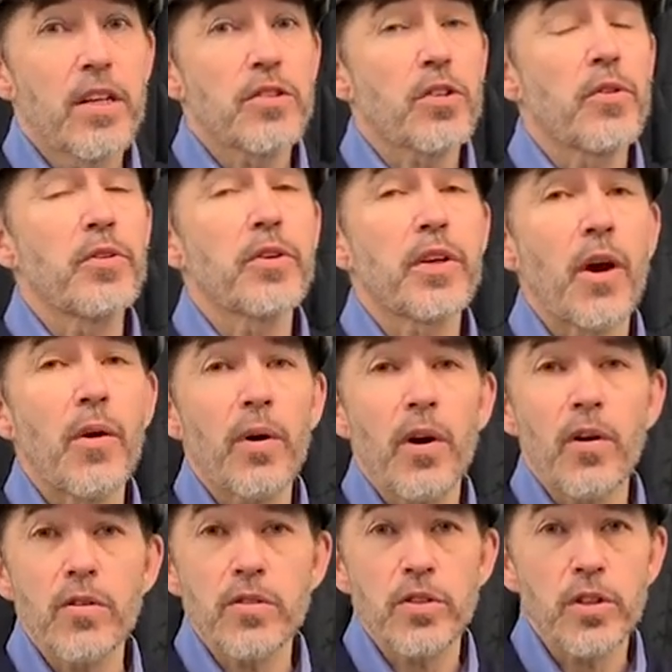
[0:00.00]
So you go
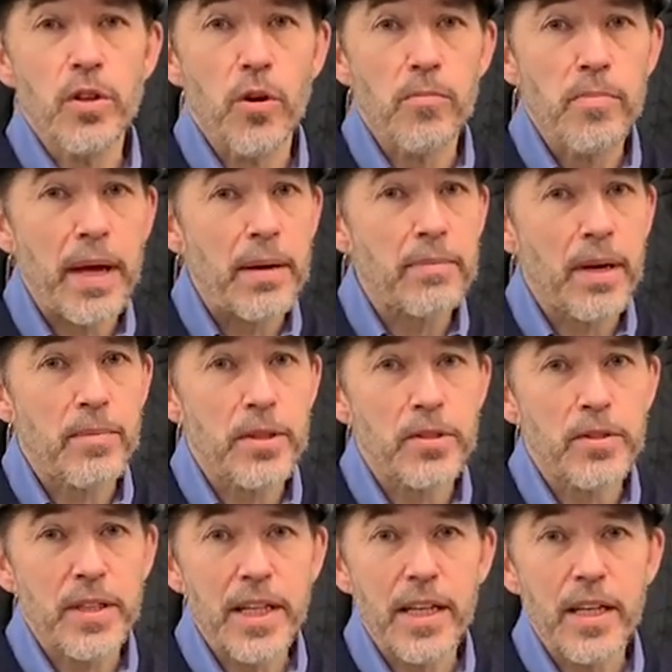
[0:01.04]
along to your
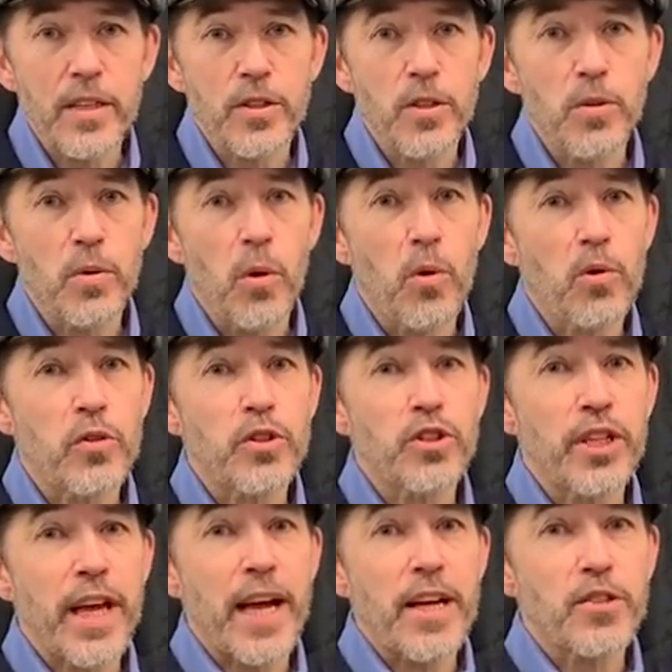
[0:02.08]
BMW dealer, you order a
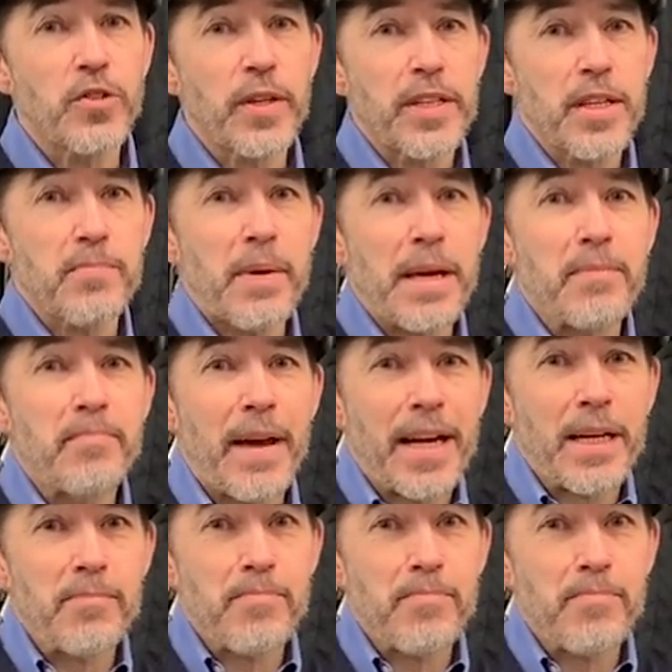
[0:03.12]
GS, you get the big metal